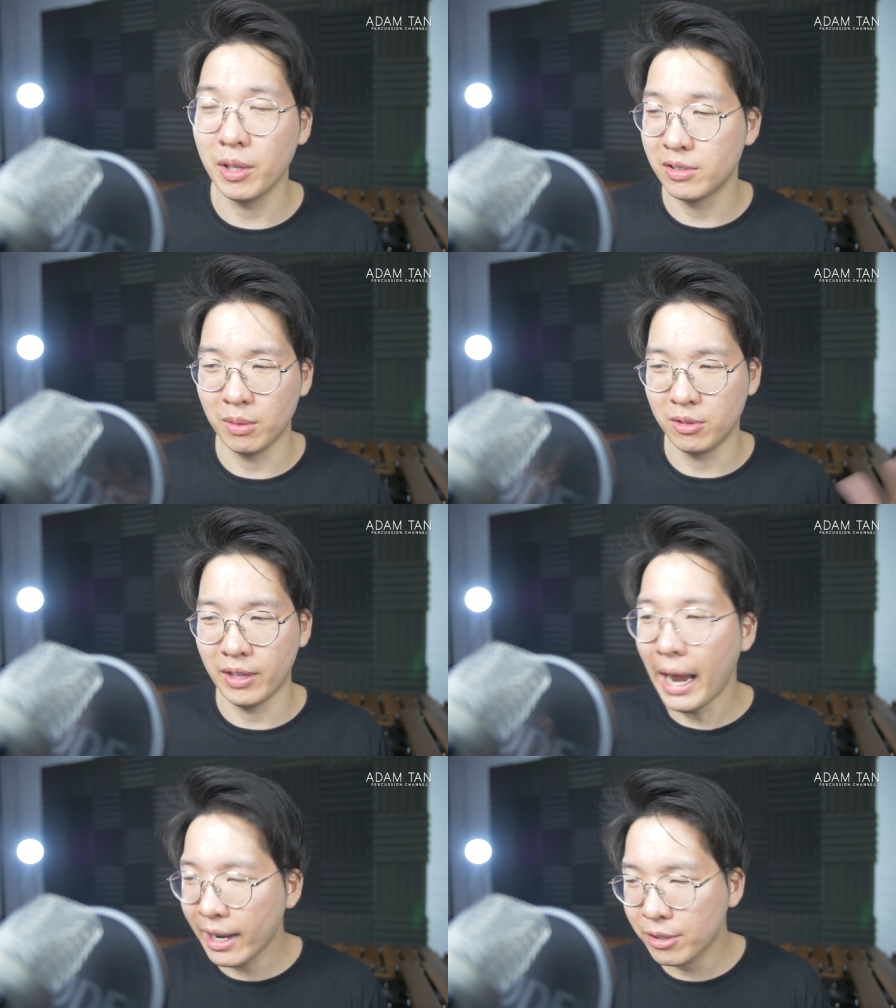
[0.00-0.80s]
but in terms of
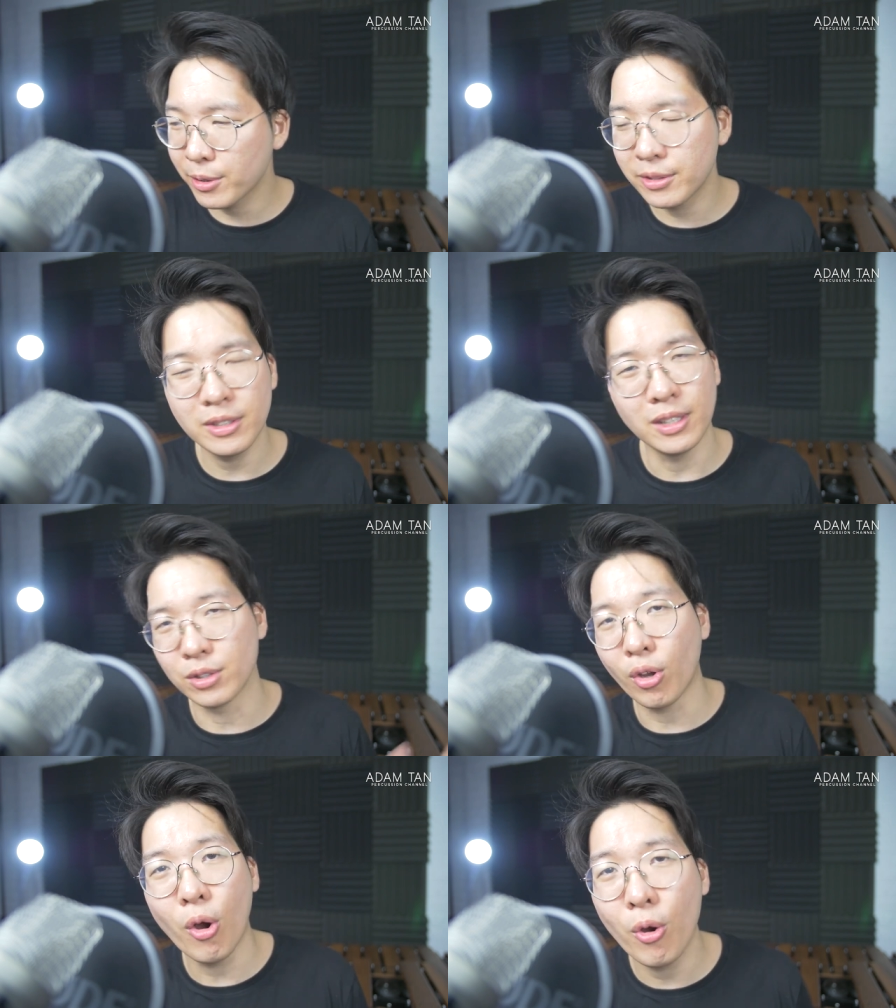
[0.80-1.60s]
the accuracy, the
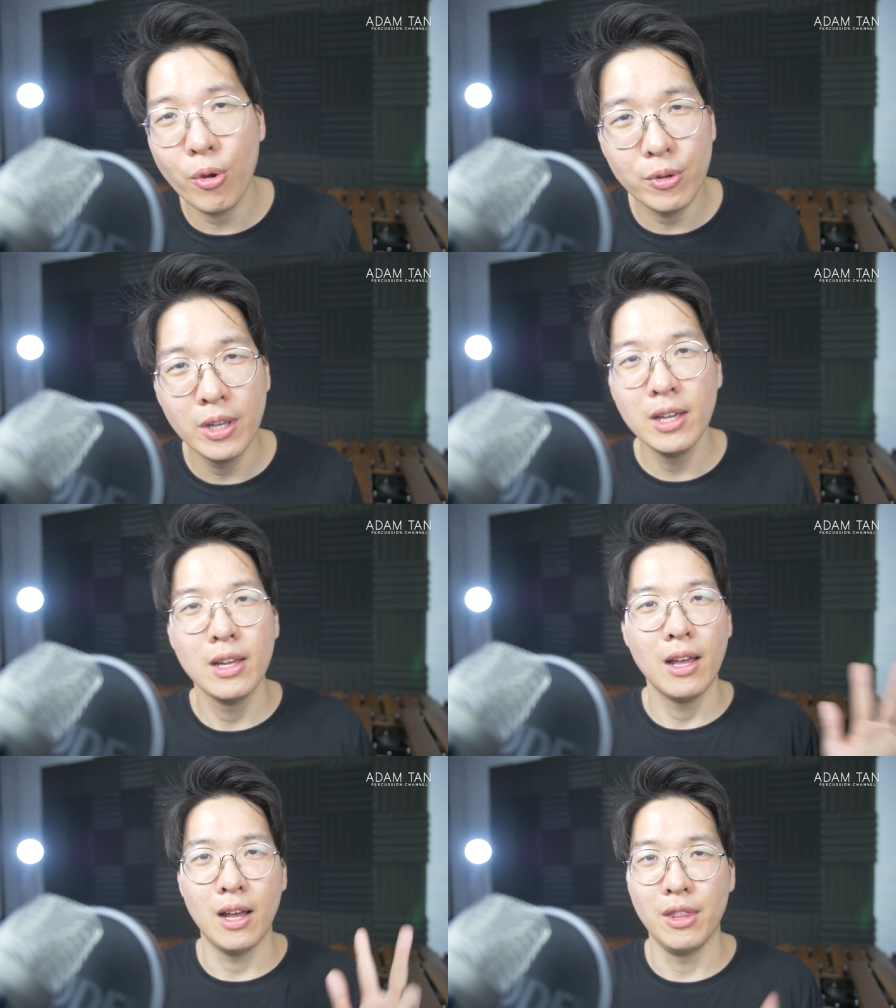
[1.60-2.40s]
tone,
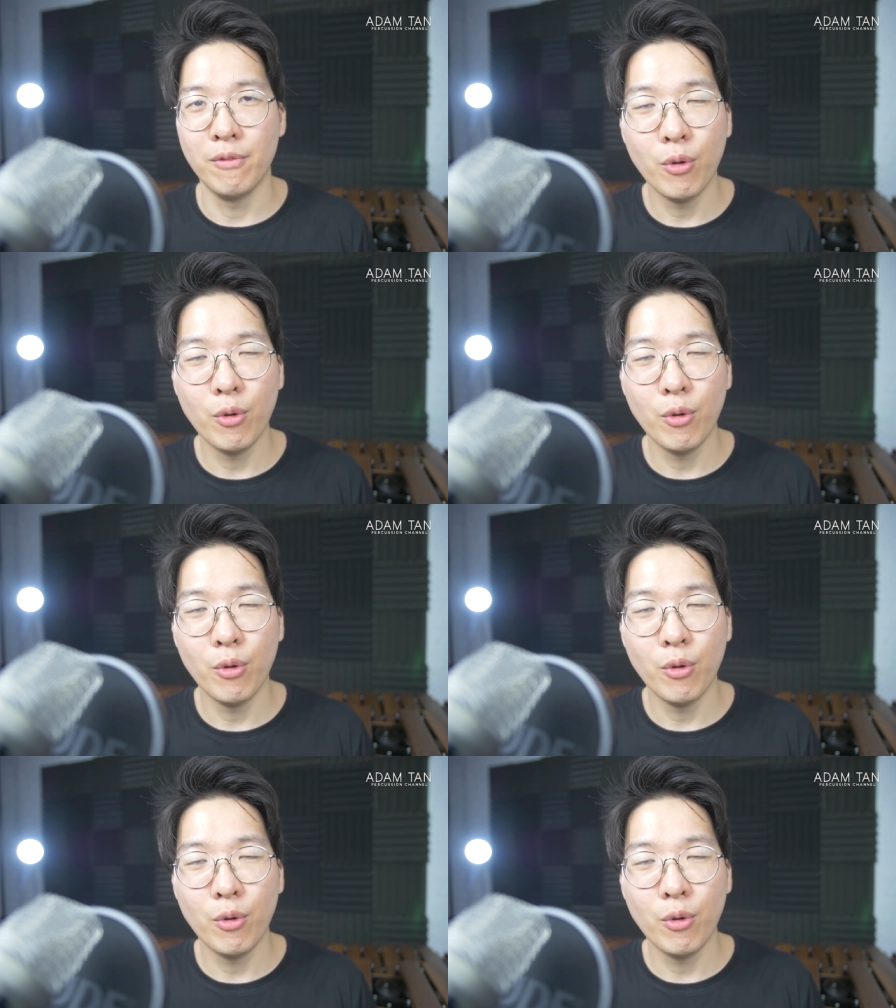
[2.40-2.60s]
uh, the